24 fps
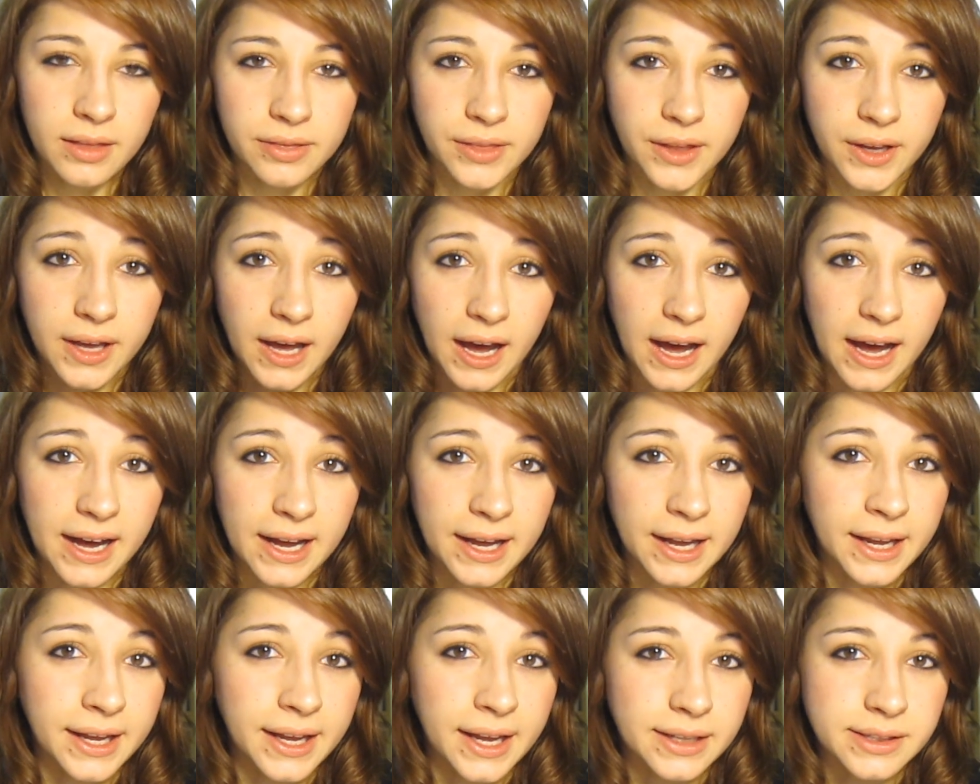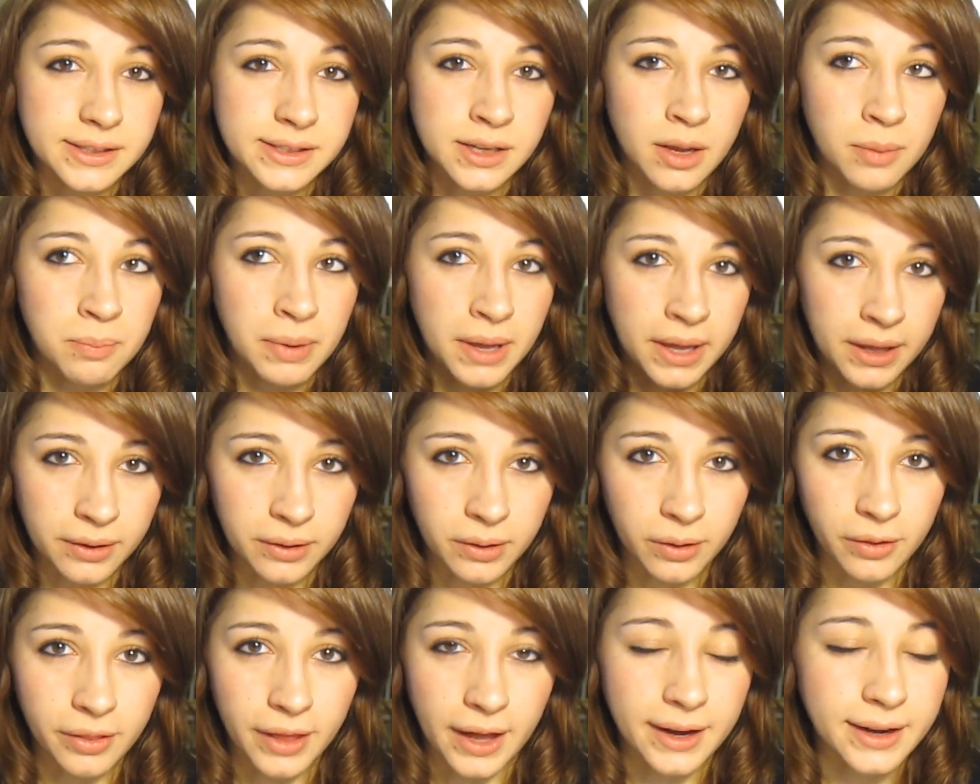The guy gets a
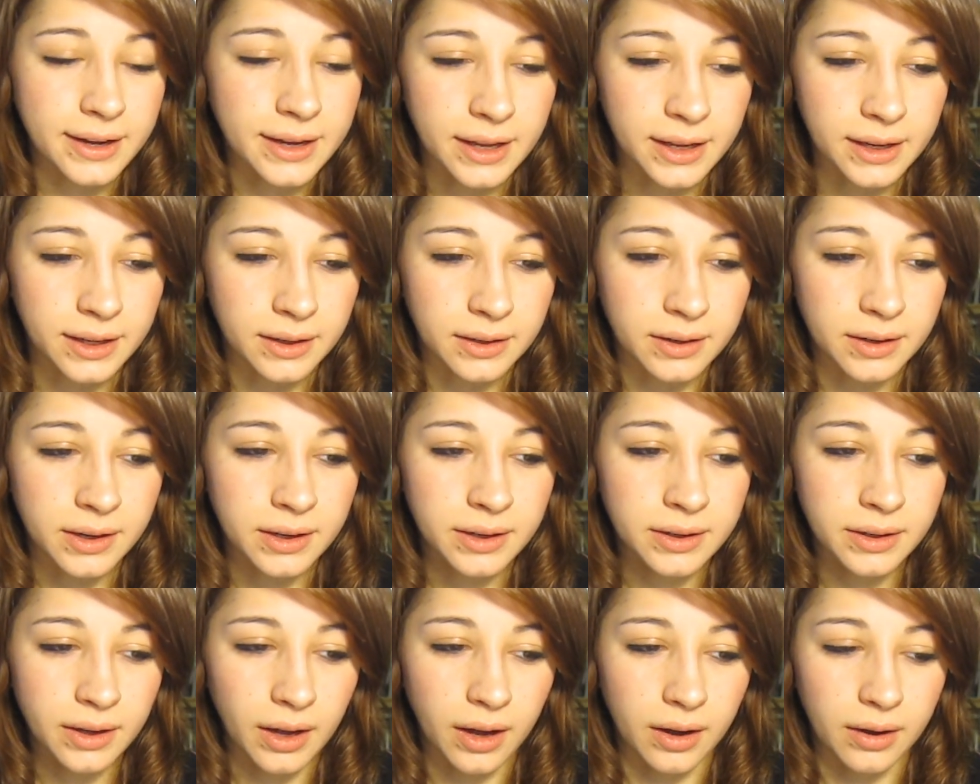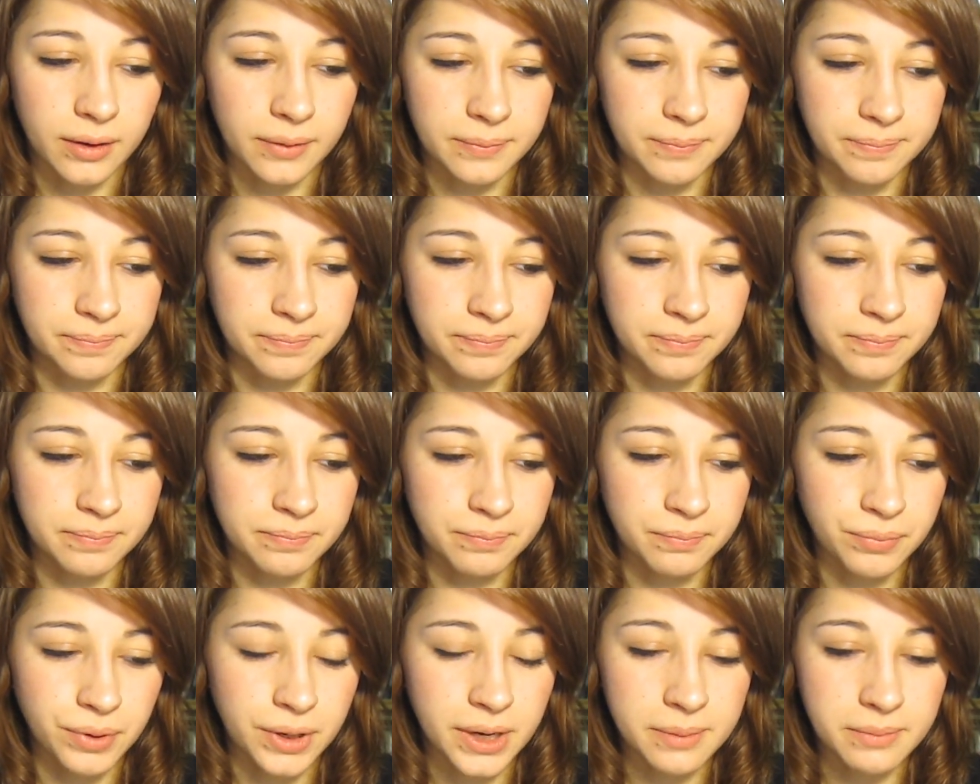pill that can
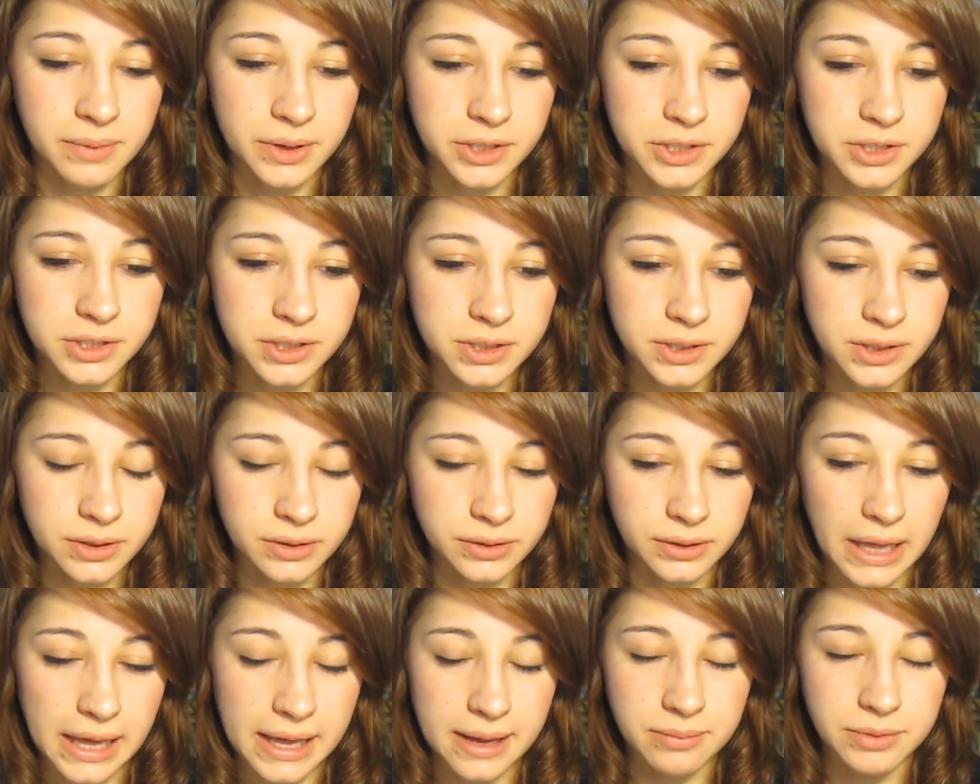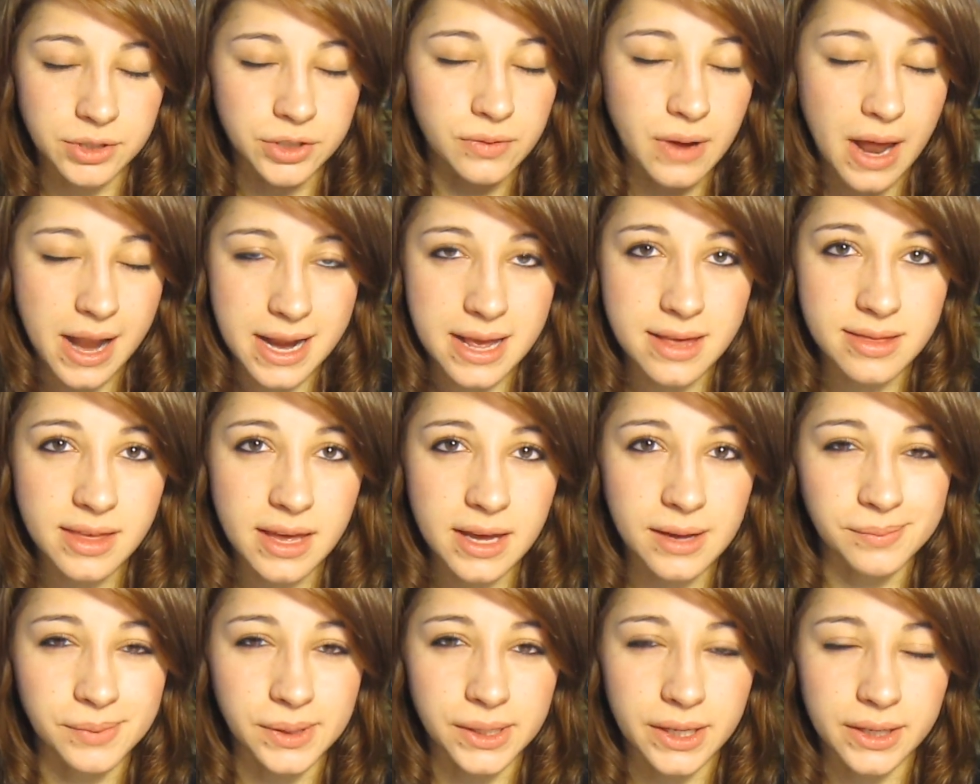pretty much let him do
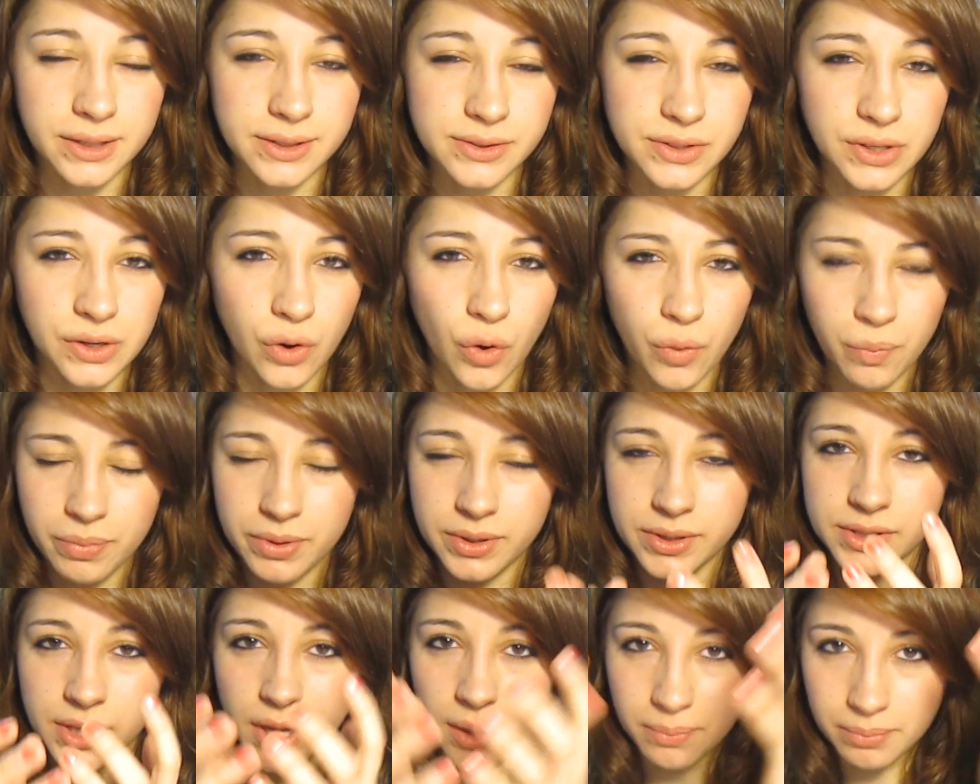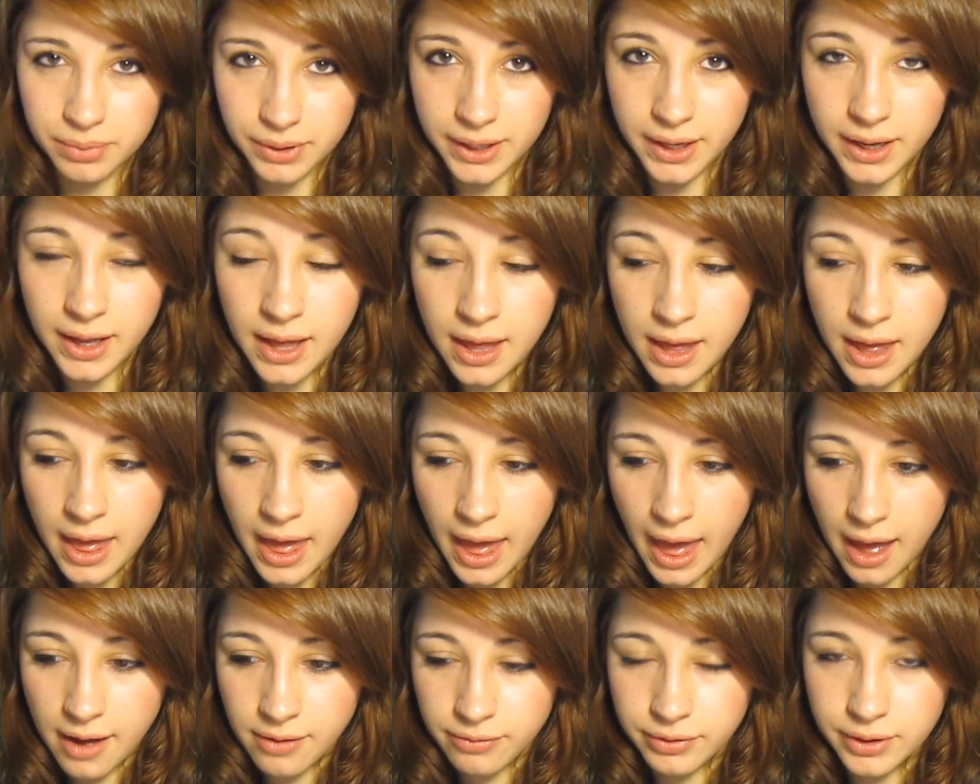anything, because it opens up like
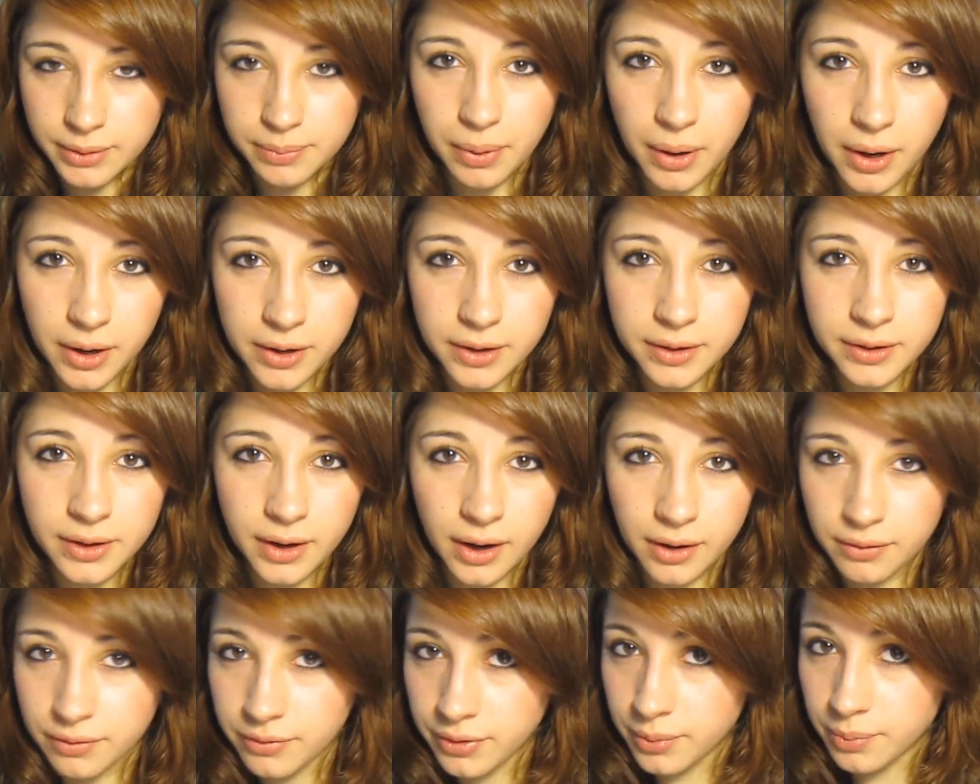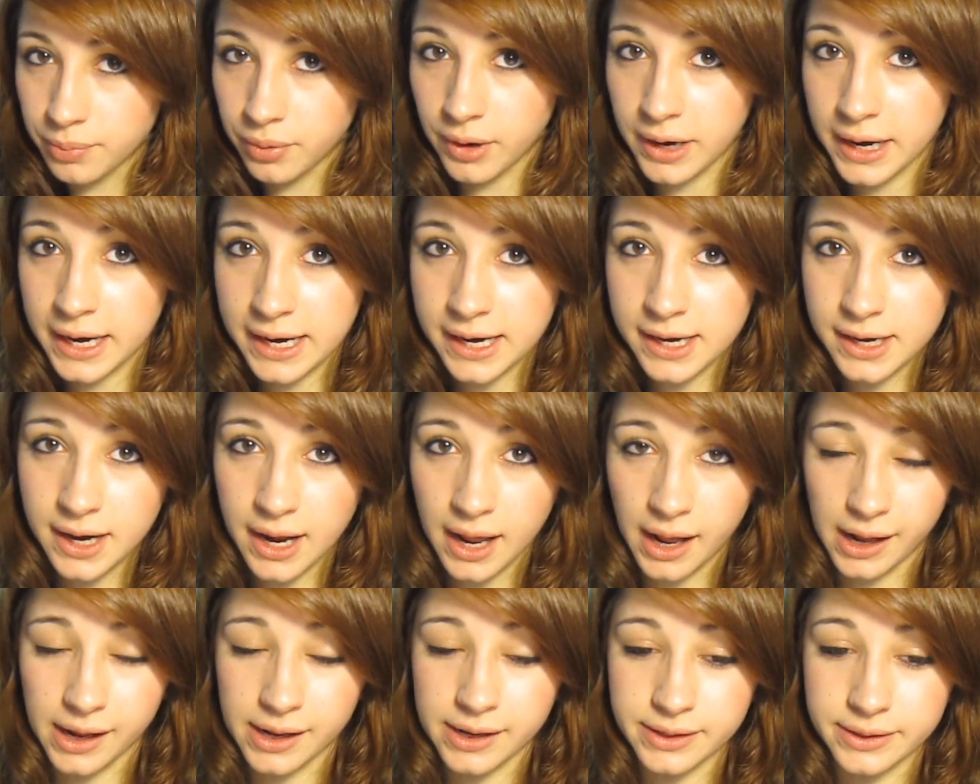every part of the brain,
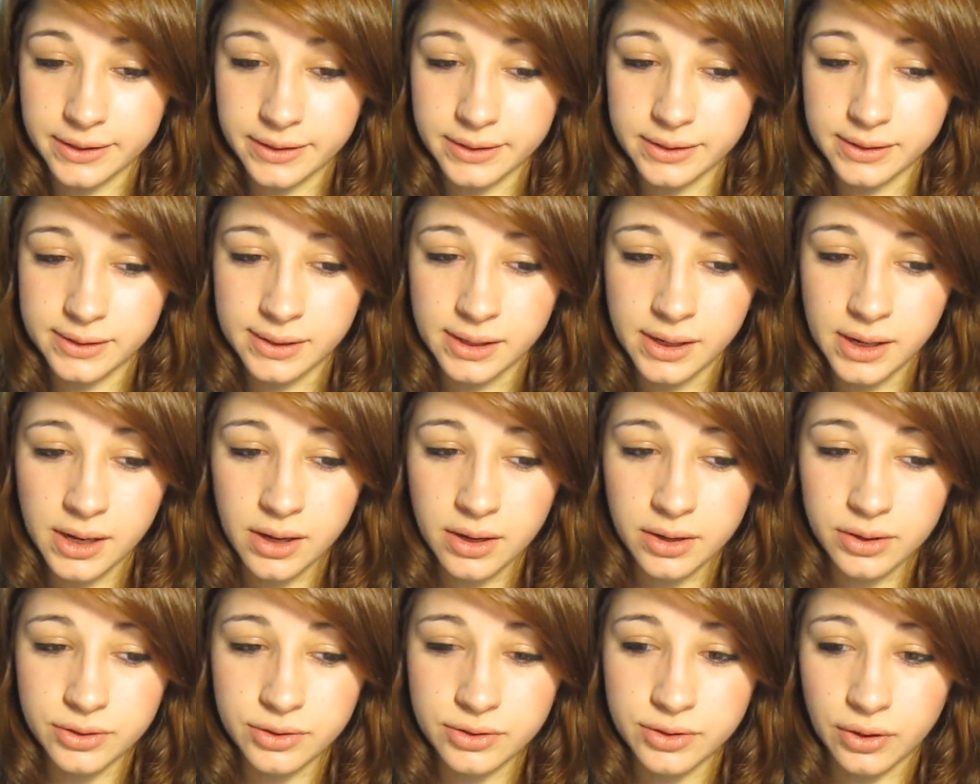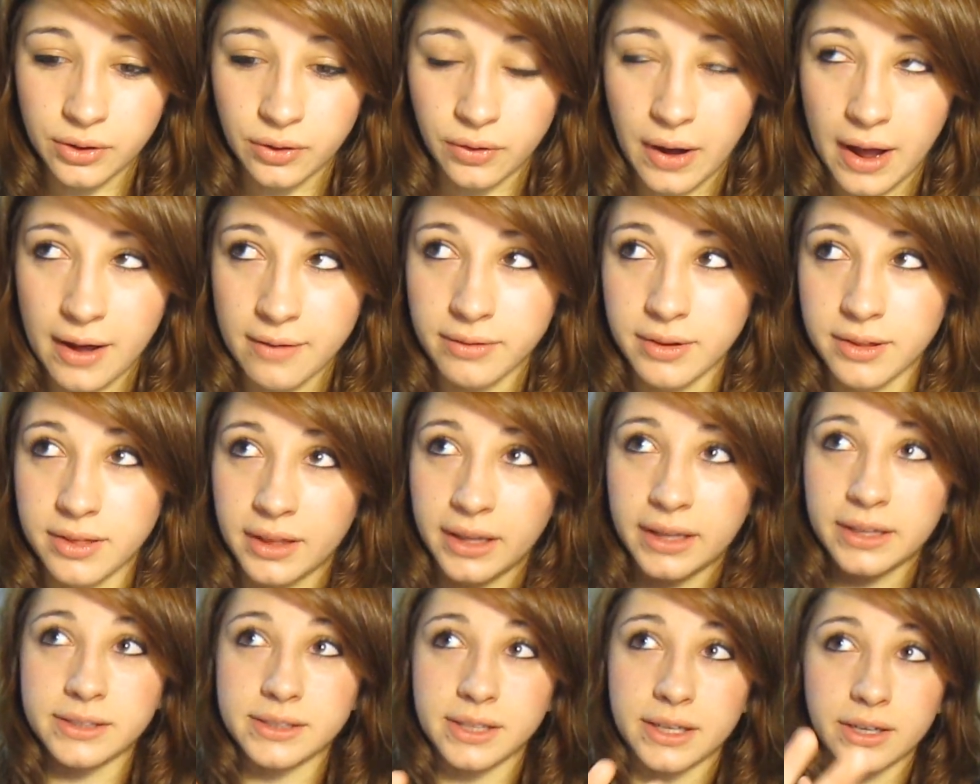and so
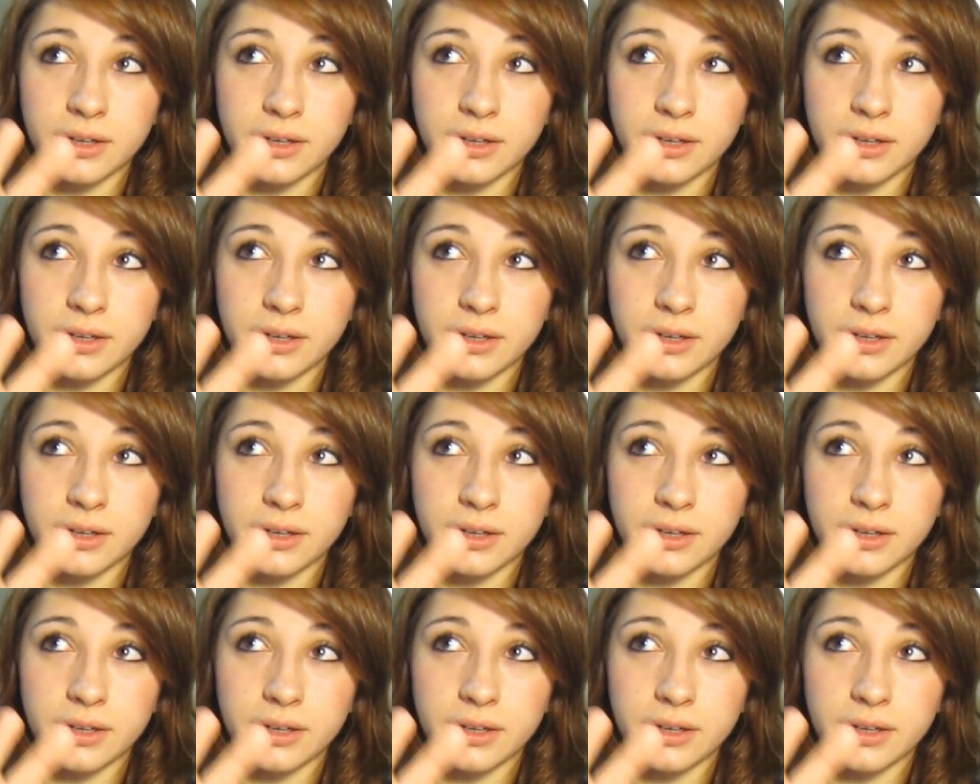everything is